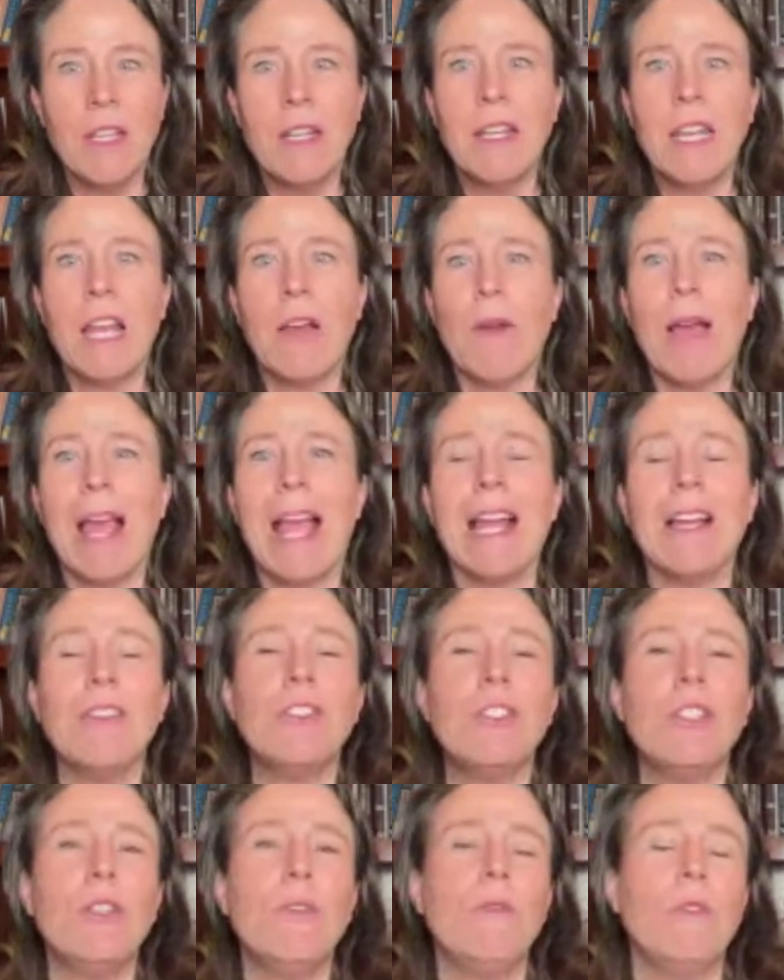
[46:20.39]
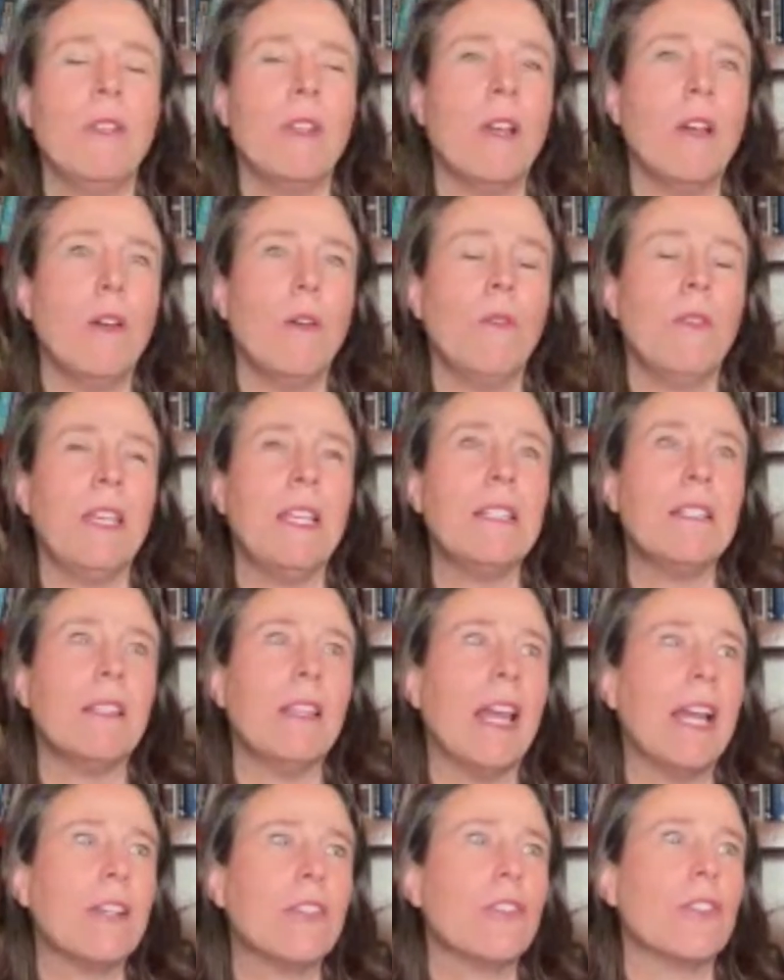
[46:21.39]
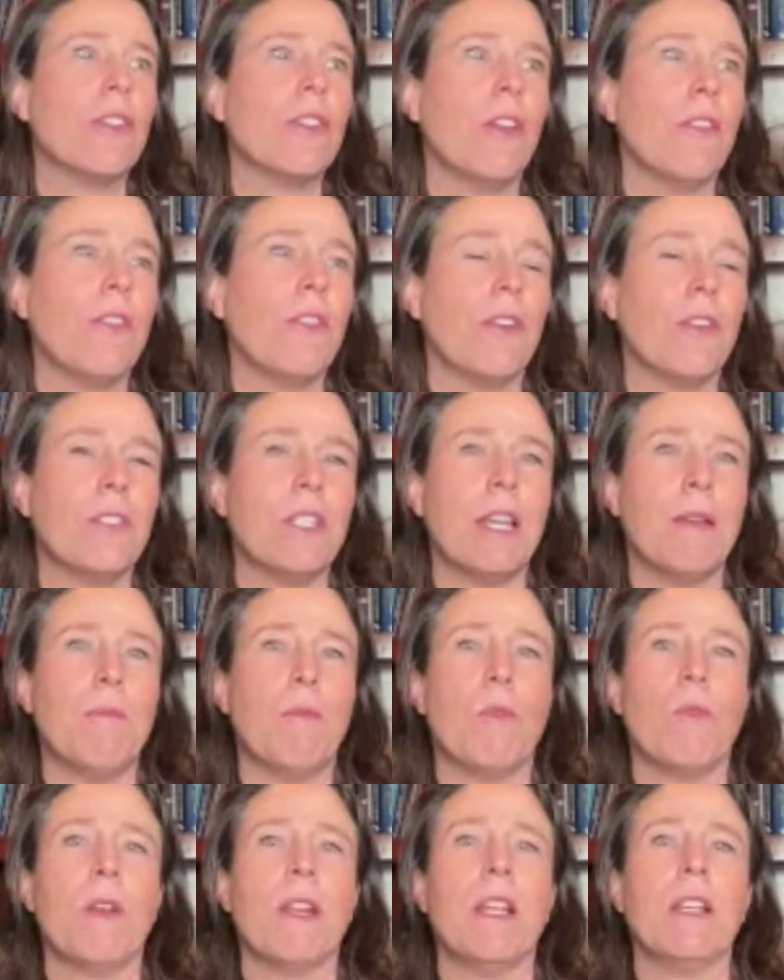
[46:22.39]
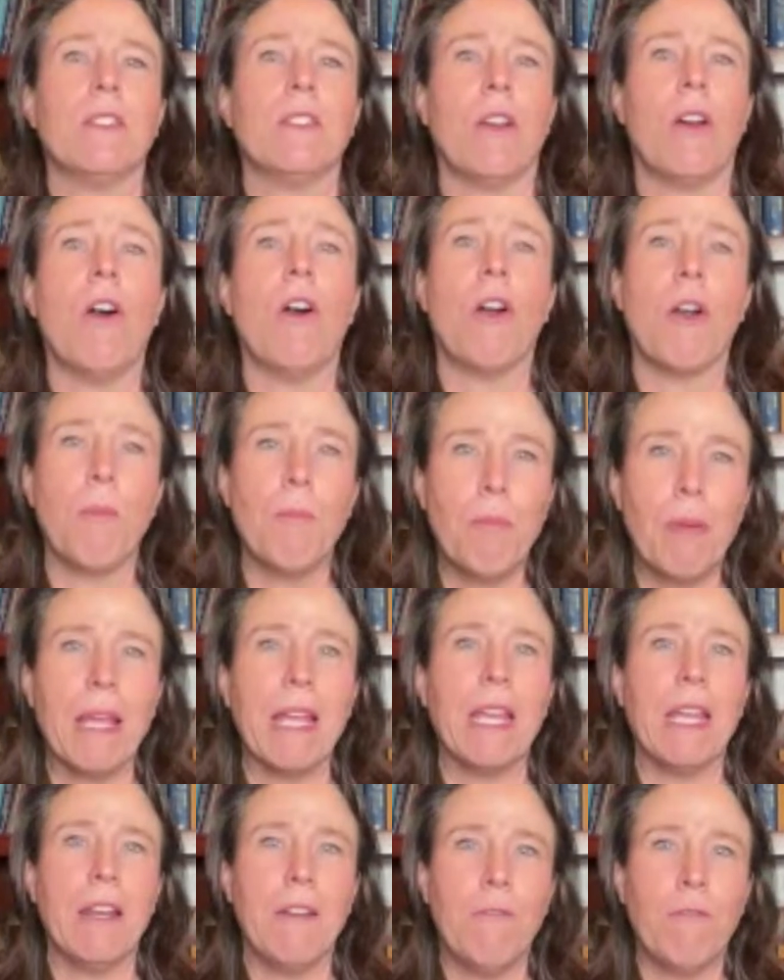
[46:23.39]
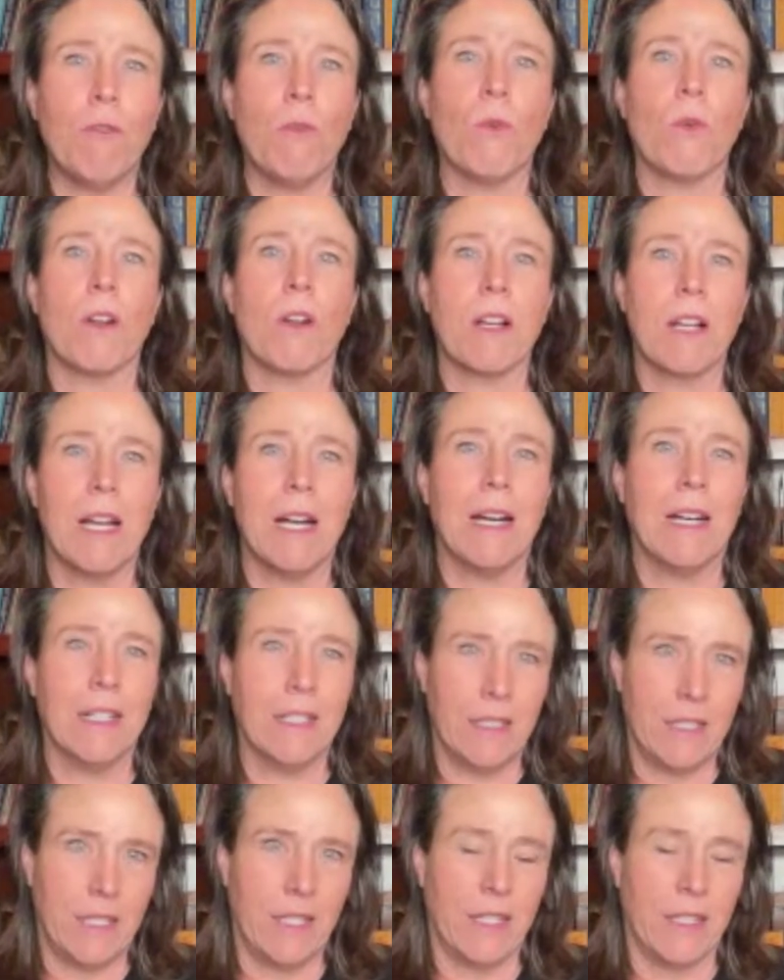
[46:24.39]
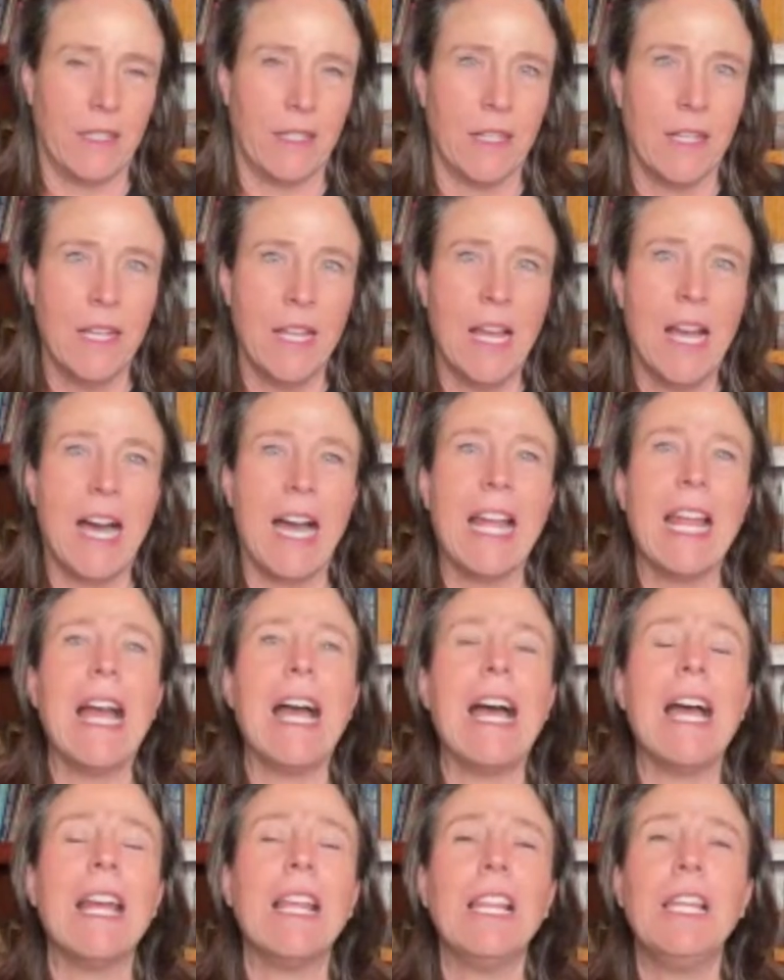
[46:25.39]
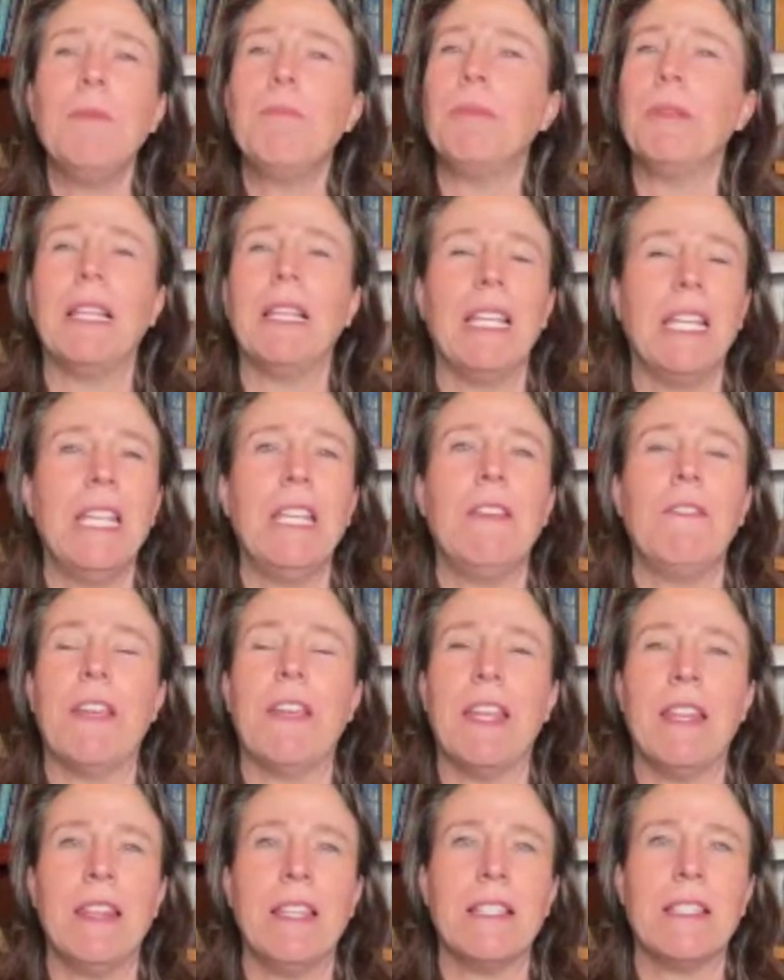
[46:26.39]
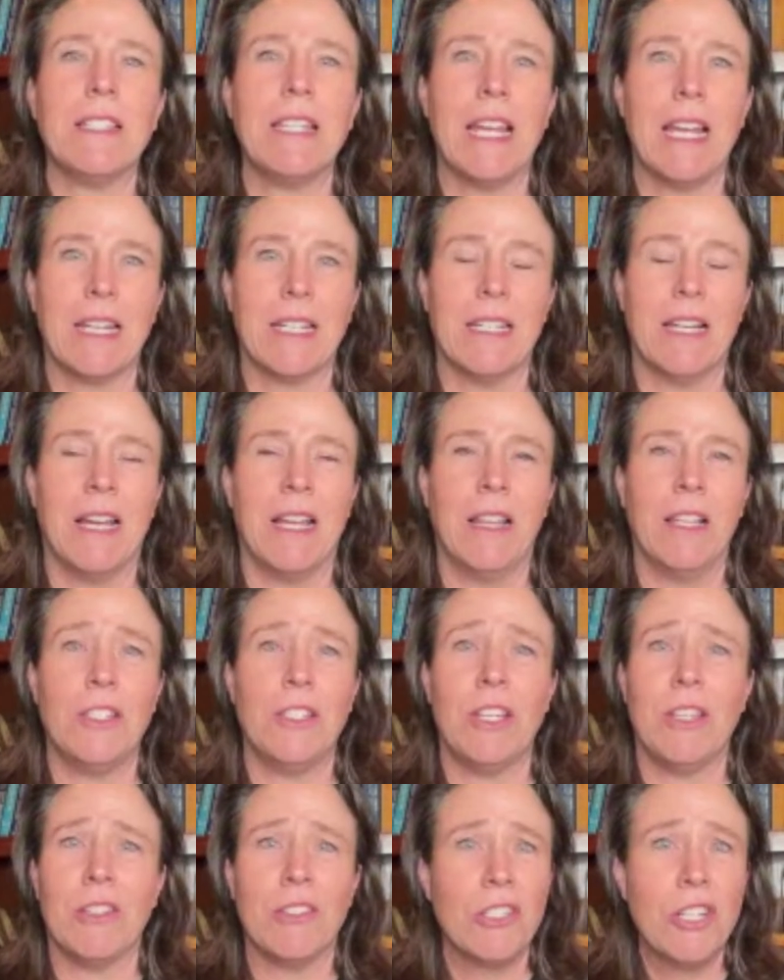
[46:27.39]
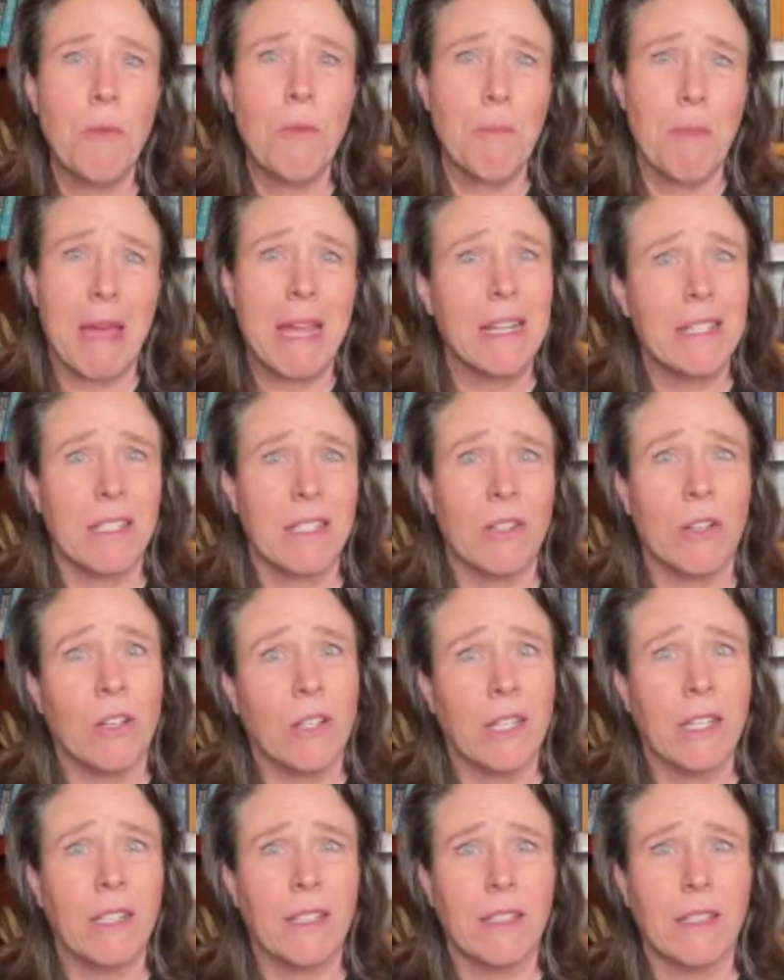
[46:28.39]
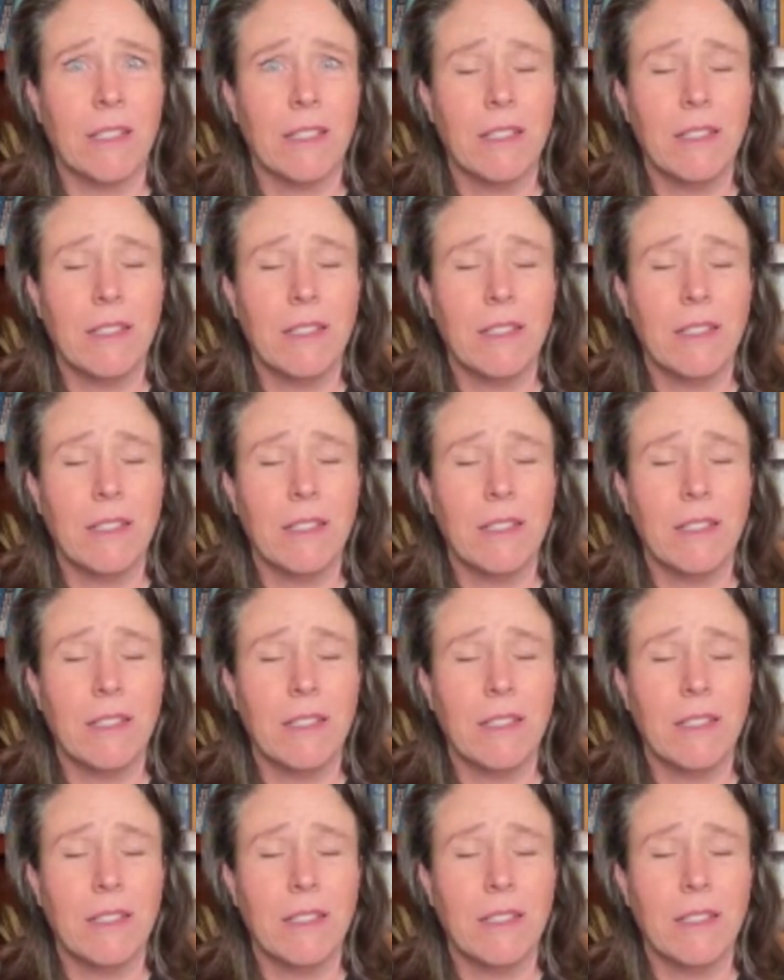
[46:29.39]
Now, as you know, these lectures on Thursday mornings are paid for content. I highly believe in this technology. There's no medicine on it.